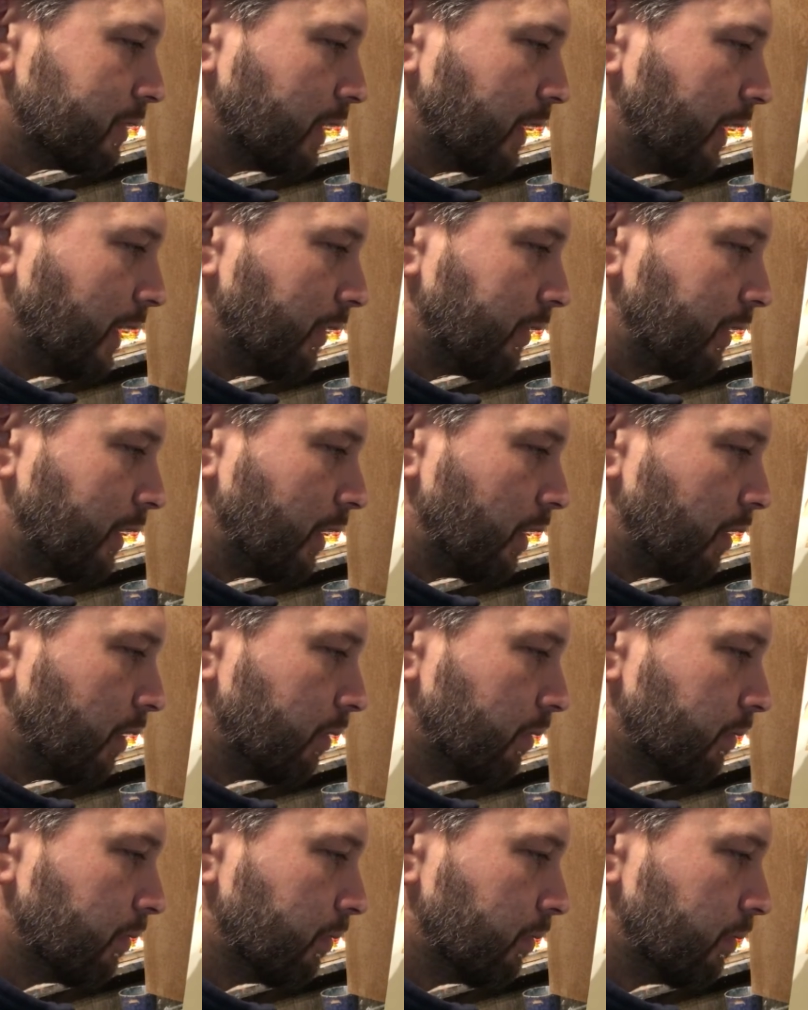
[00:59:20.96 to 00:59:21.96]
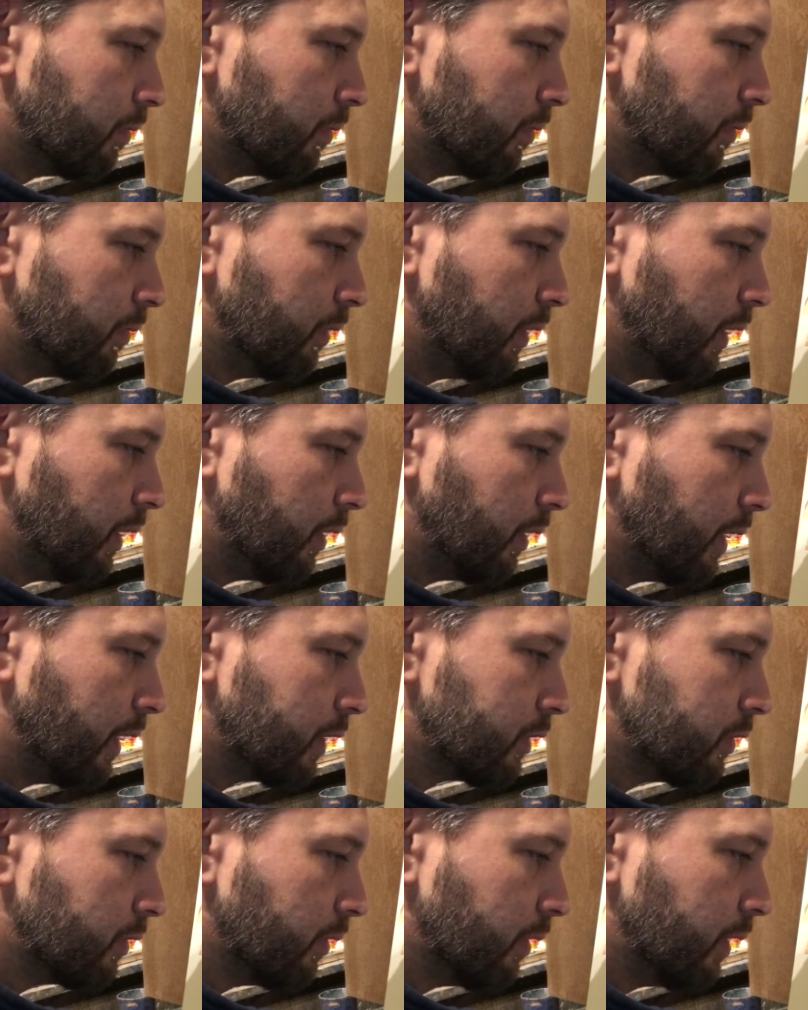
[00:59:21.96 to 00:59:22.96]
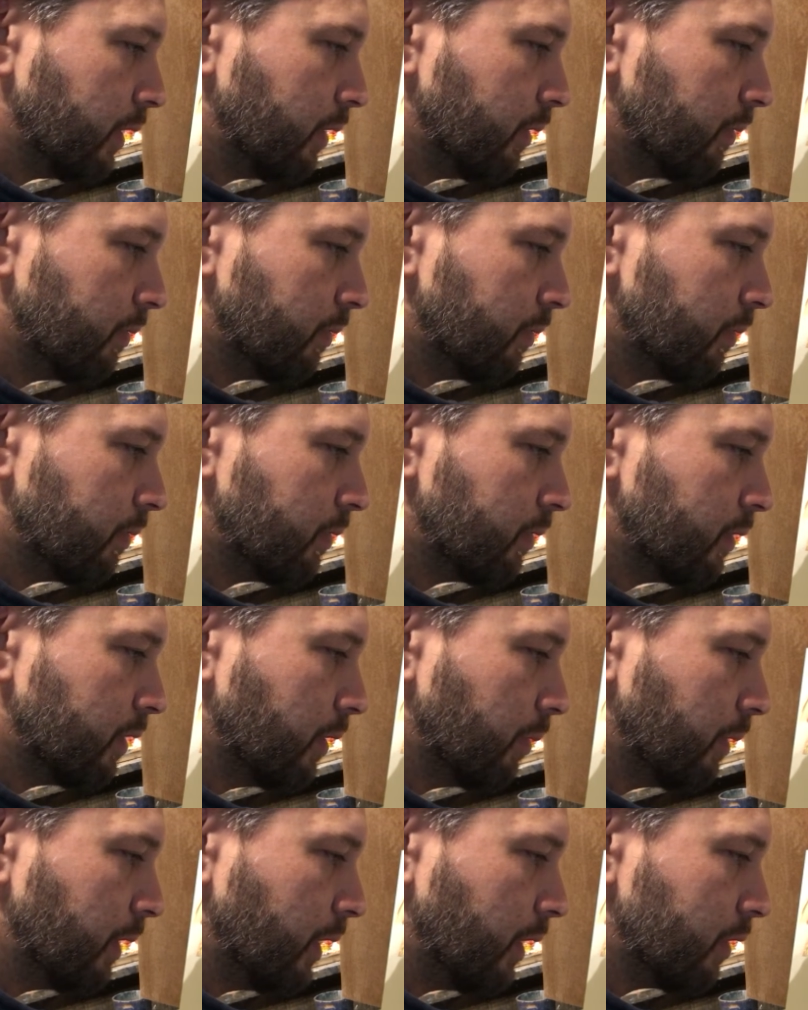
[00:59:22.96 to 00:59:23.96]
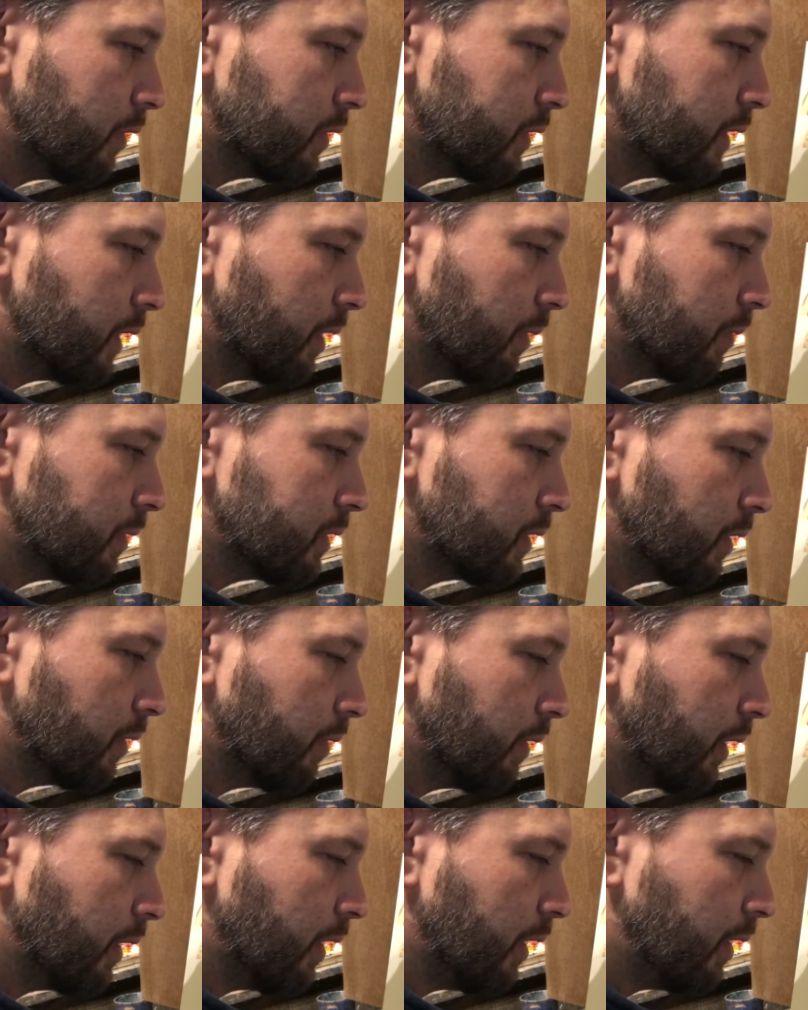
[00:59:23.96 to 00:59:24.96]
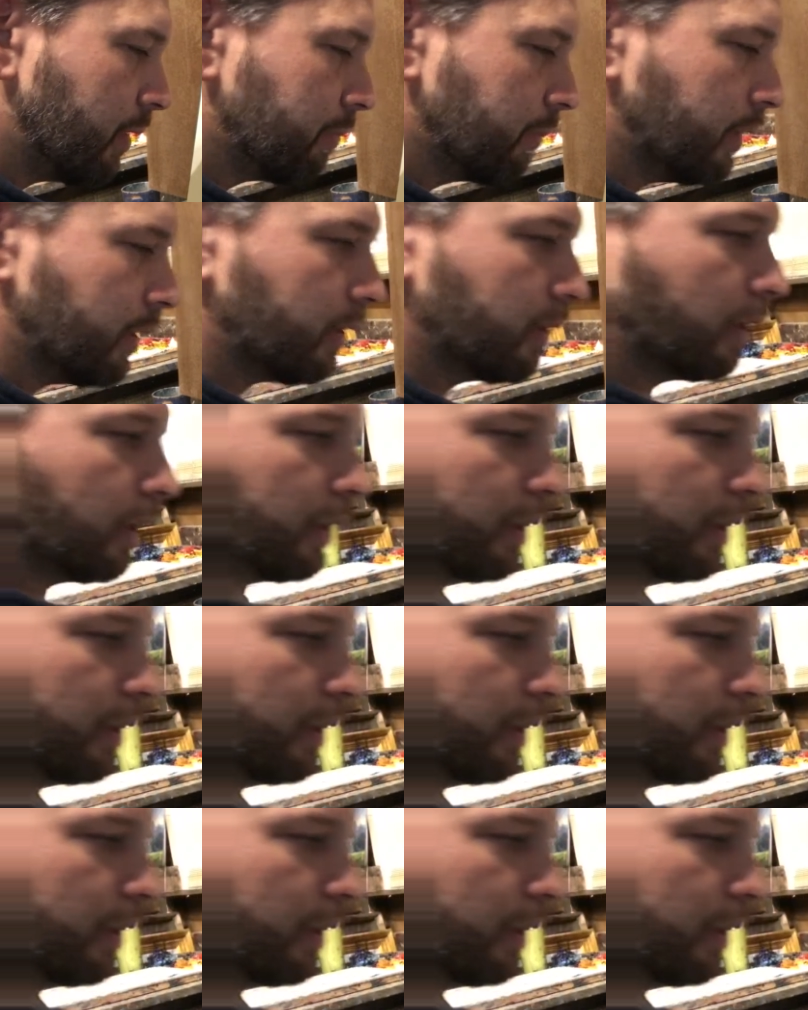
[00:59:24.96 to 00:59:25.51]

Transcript: get there intellectually that we understand what's going on, but a